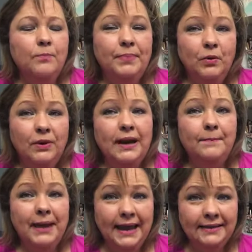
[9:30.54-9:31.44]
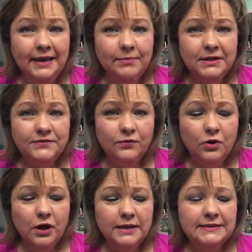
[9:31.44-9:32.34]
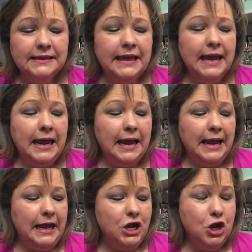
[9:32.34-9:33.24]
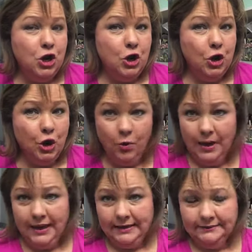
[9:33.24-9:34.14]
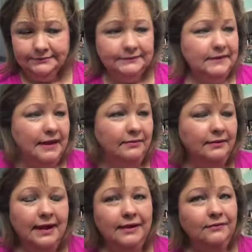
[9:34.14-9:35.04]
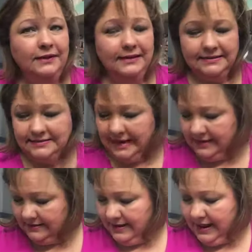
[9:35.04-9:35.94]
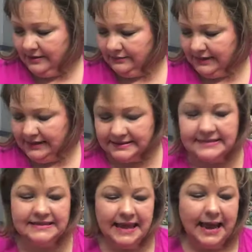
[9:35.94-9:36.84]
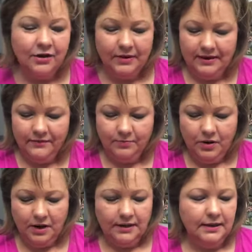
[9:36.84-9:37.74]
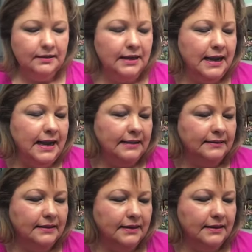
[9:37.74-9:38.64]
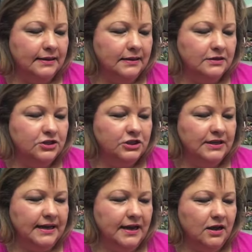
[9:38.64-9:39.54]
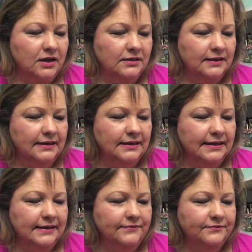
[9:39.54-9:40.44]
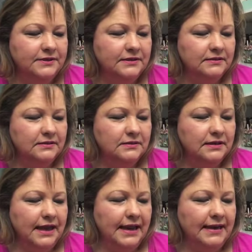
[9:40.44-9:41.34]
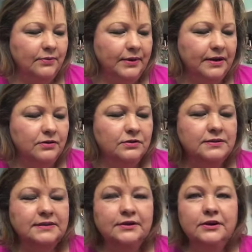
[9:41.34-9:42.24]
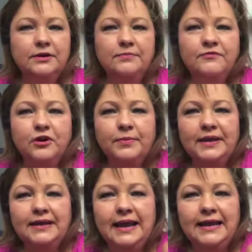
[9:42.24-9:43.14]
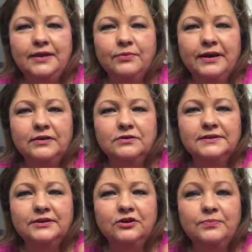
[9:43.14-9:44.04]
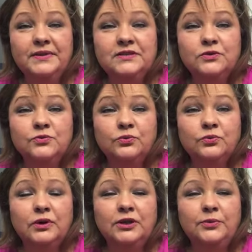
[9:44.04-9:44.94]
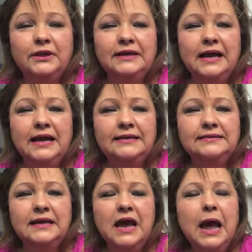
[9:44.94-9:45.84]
But would I pay that much for it? No way. No, I don't think it's that. I don't think it's that great of a product. The Chanel La Lift Anti-Wrinkle Serum, Firming and Anti-Wrinkle Serum. This was really, really nice.